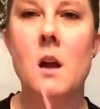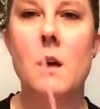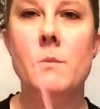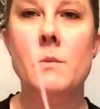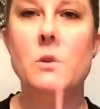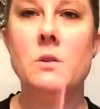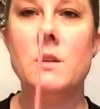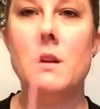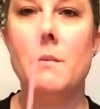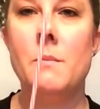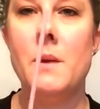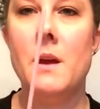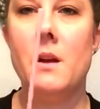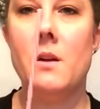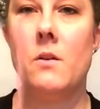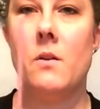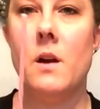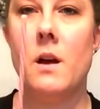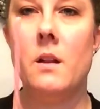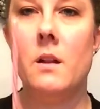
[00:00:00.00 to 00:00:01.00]
I'm using
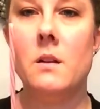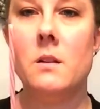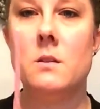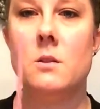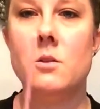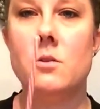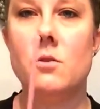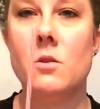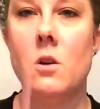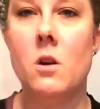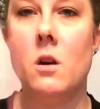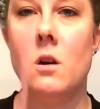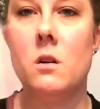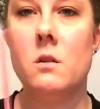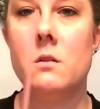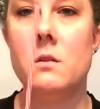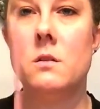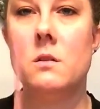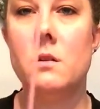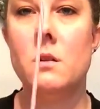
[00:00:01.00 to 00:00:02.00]
Bakerella's
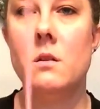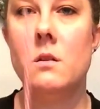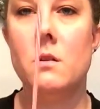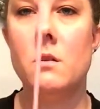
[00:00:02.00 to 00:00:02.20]
straws